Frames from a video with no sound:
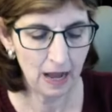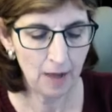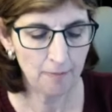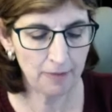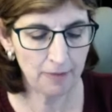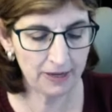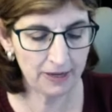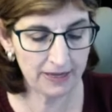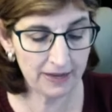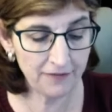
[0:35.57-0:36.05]

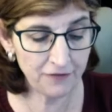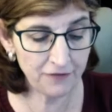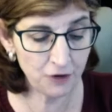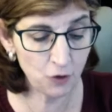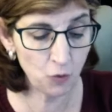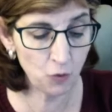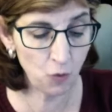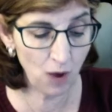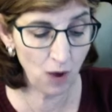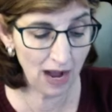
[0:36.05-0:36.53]
But if
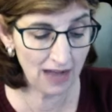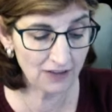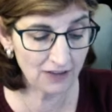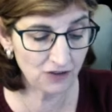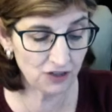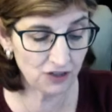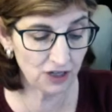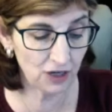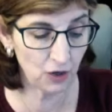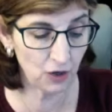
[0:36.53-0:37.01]
you're
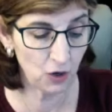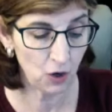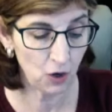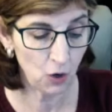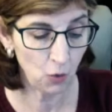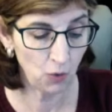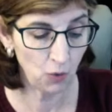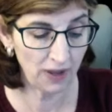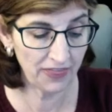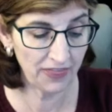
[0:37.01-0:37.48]
watching
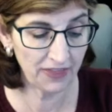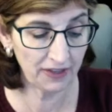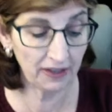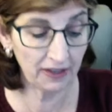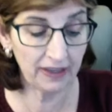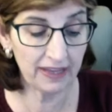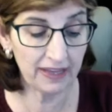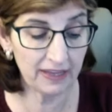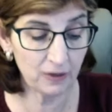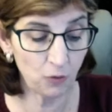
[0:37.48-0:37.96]
with a
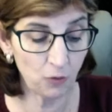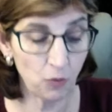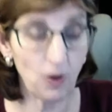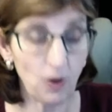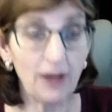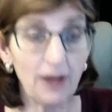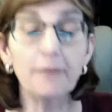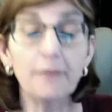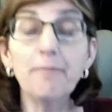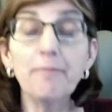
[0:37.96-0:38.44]
little
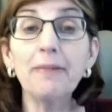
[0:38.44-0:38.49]
one,